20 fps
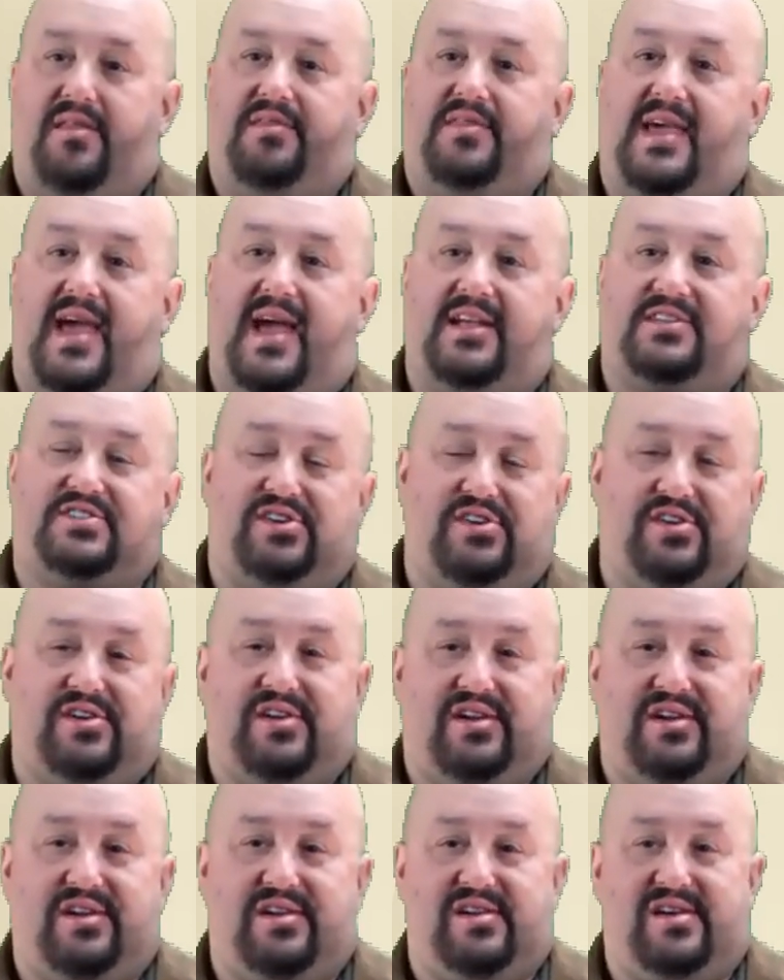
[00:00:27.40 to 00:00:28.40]
The
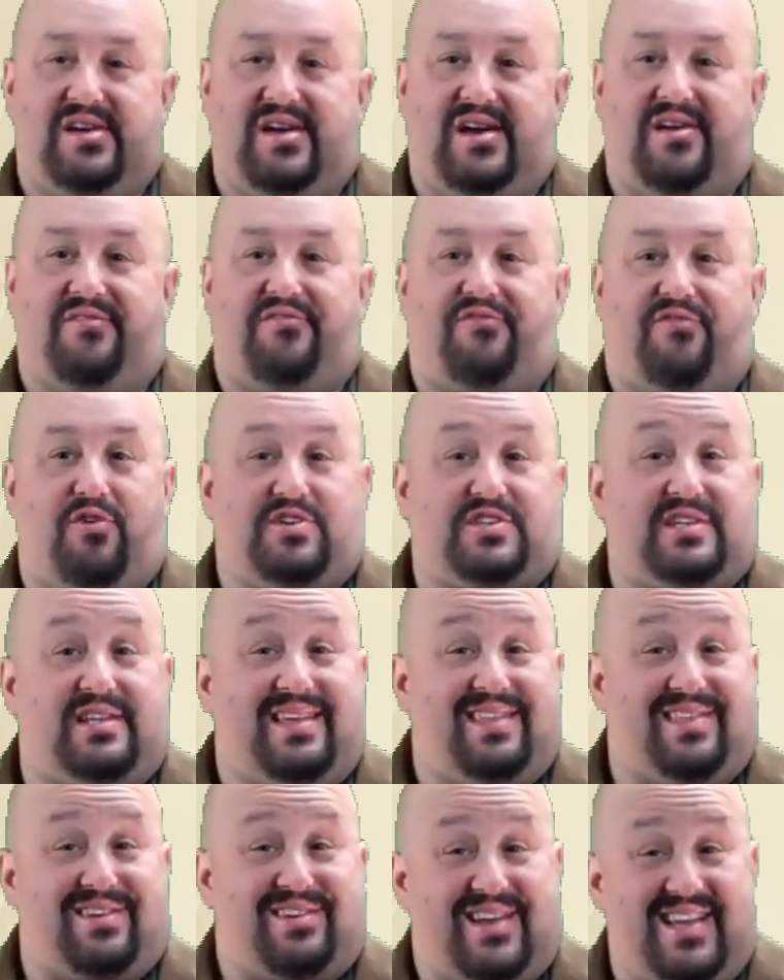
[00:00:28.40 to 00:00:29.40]
answer,
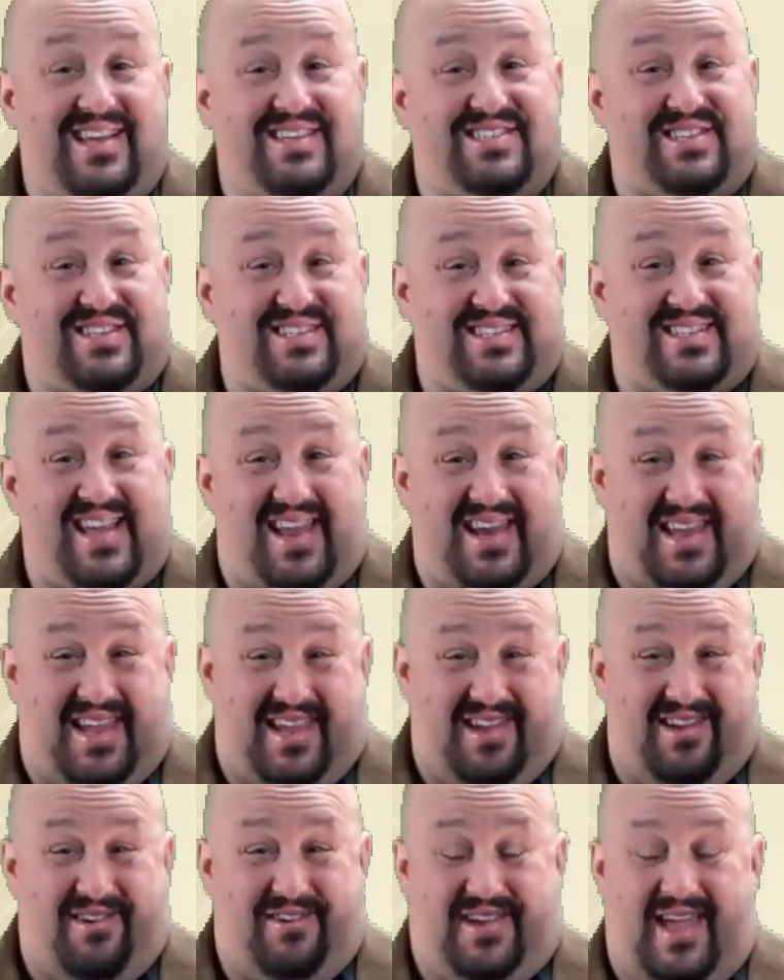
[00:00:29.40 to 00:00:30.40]
unfortunately, there isn't any,
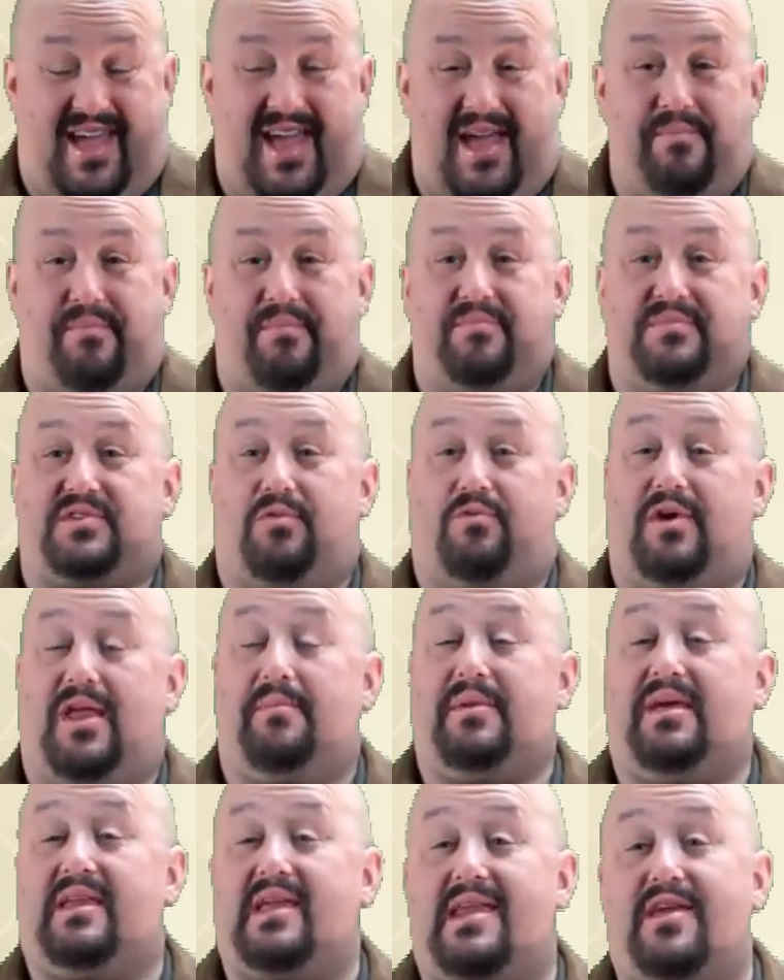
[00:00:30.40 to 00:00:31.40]
okay? So what
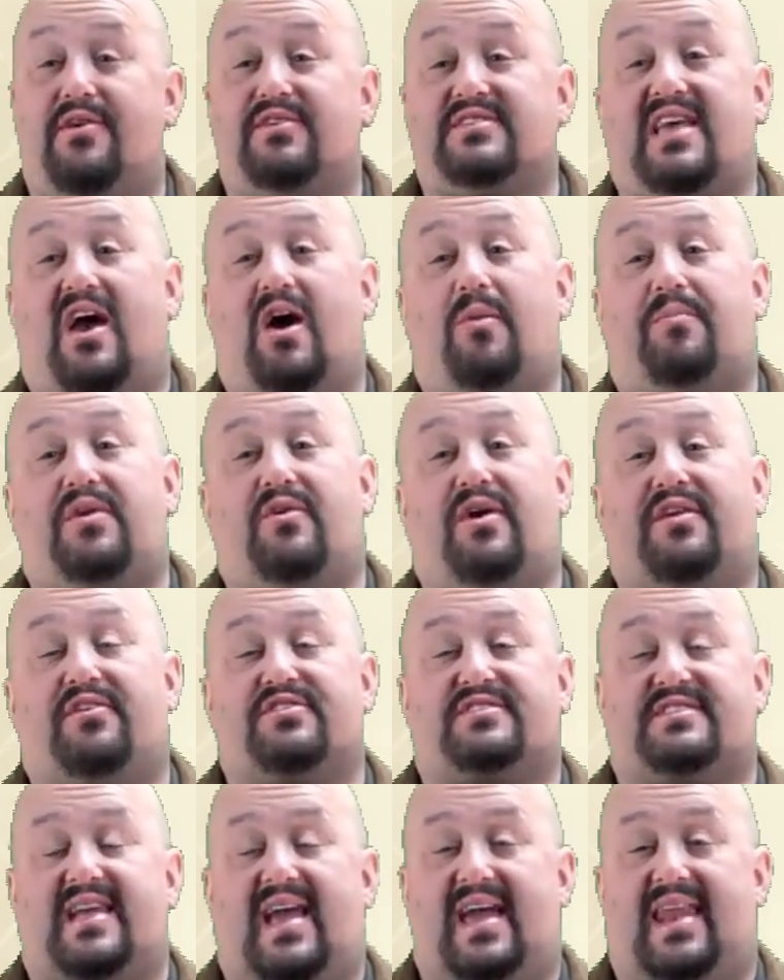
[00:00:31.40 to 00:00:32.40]
I'm gonna do is help you
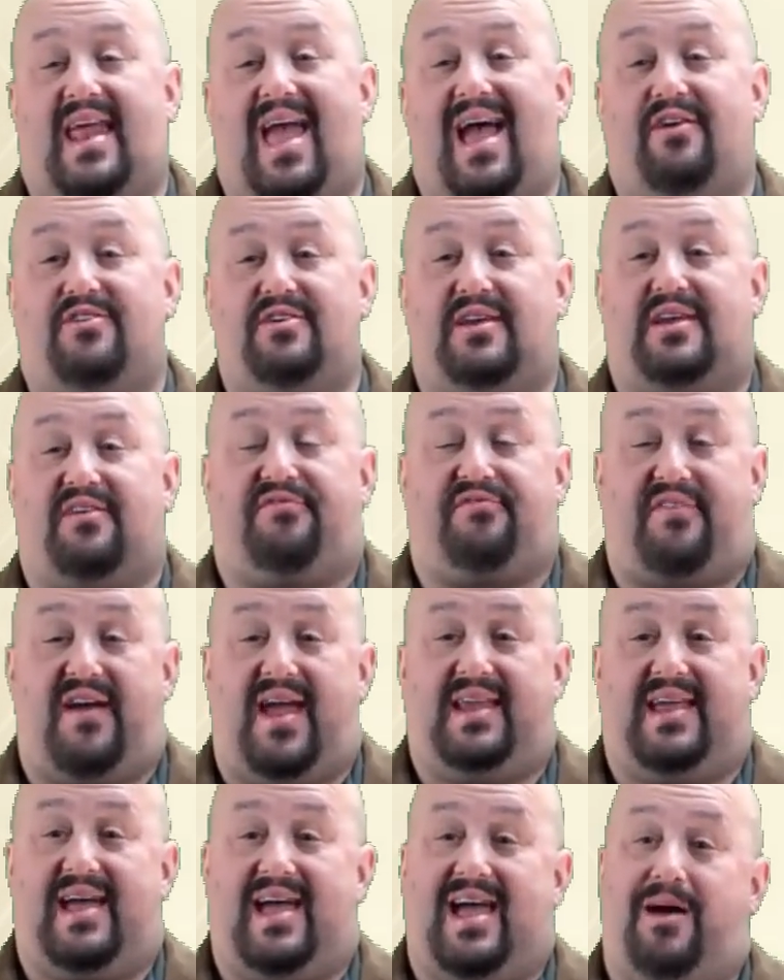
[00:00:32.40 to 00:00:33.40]
understand how you can
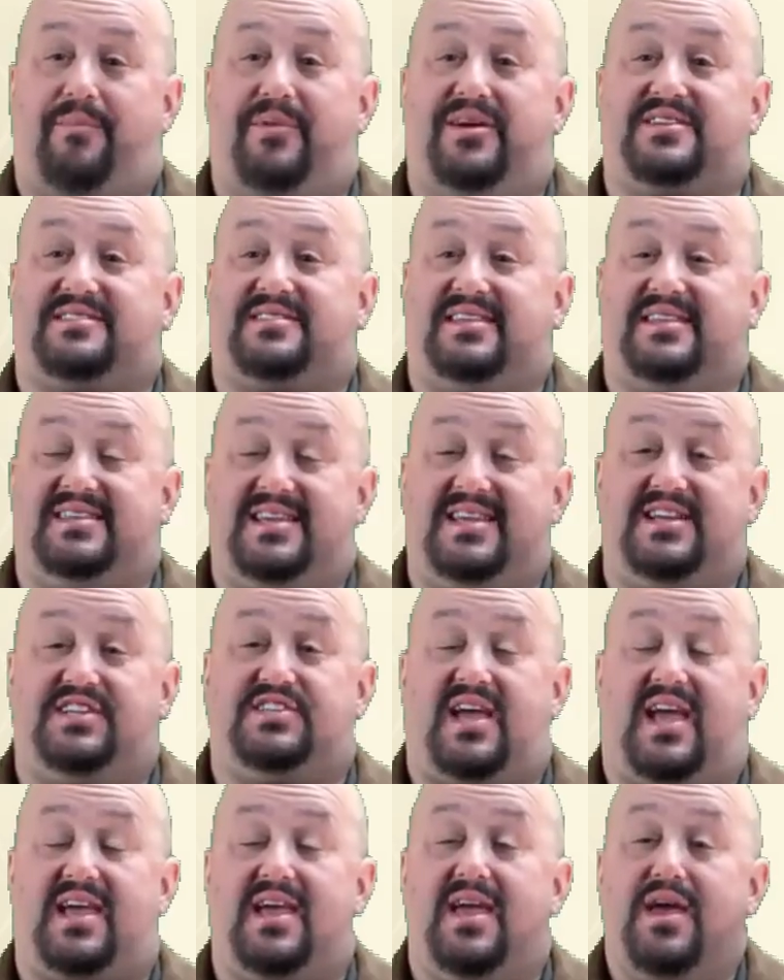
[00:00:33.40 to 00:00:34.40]
find out how much the
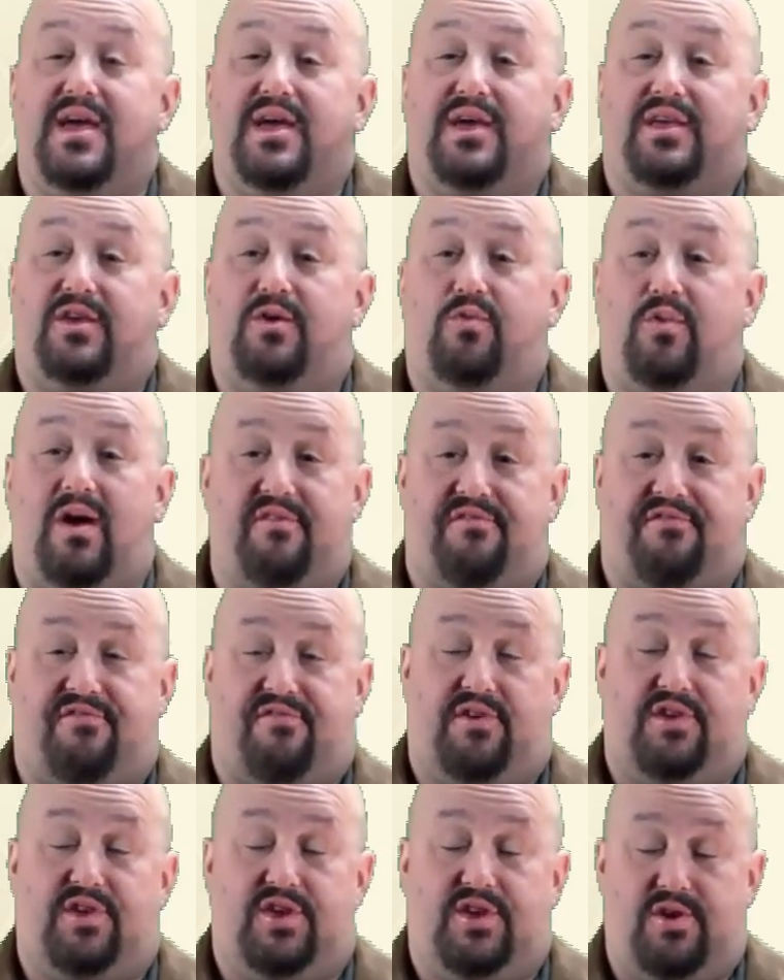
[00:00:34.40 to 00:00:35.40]
DJ you want
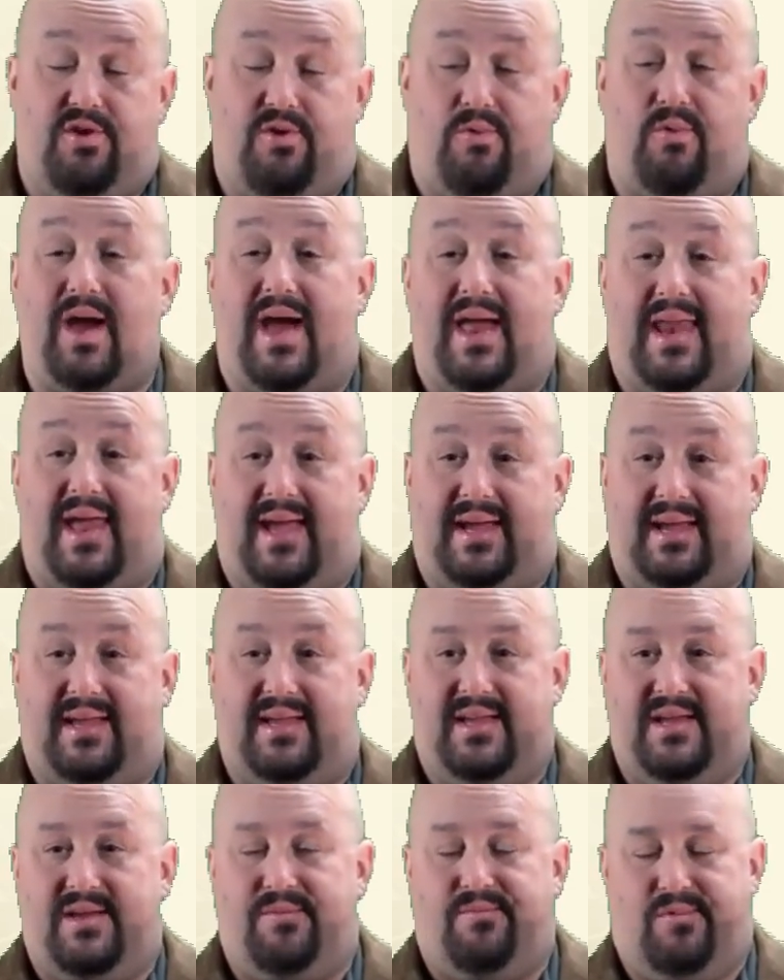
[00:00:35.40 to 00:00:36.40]
for your wedding
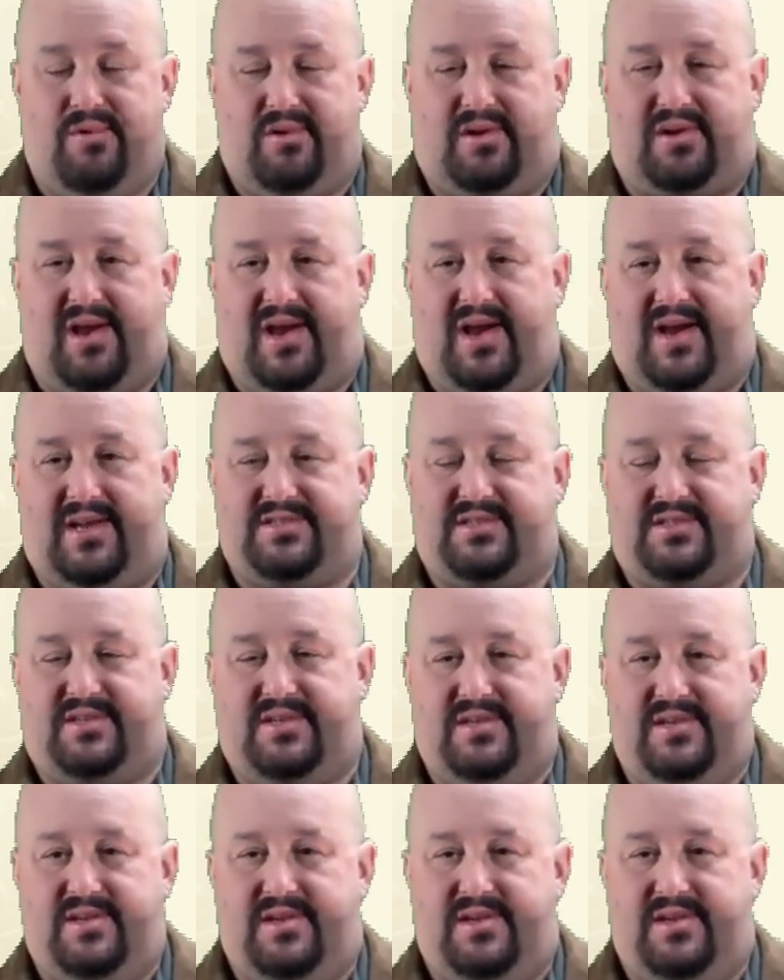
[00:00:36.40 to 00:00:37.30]
will cost.